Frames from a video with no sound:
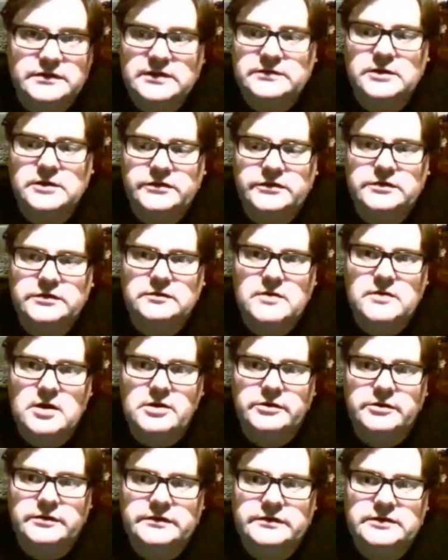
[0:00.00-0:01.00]
There's lots of
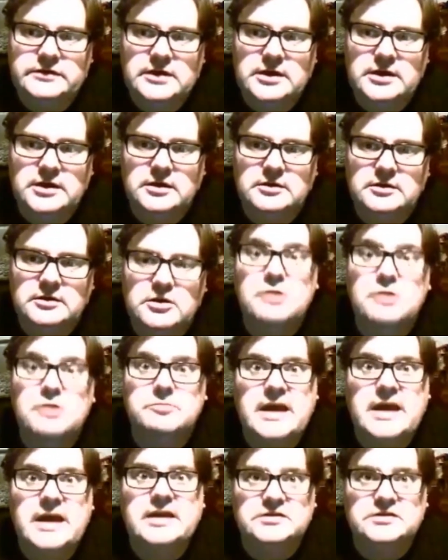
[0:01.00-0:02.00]
those
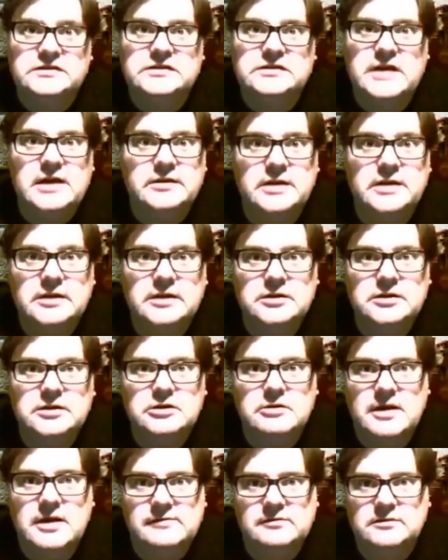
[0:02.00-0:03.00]
node packages out there
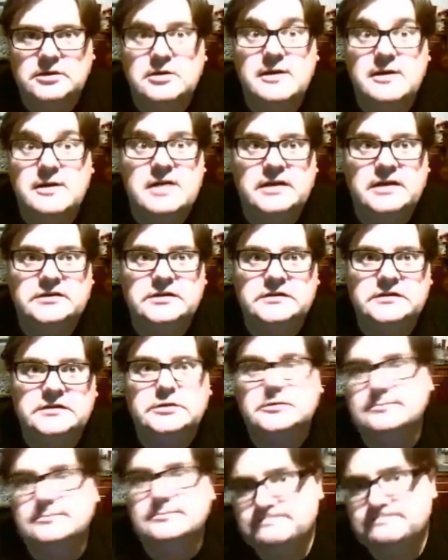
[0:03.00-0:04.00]
that you have
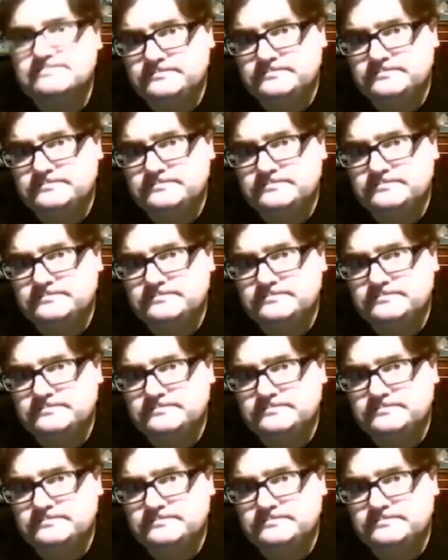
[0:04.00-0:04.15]
access to.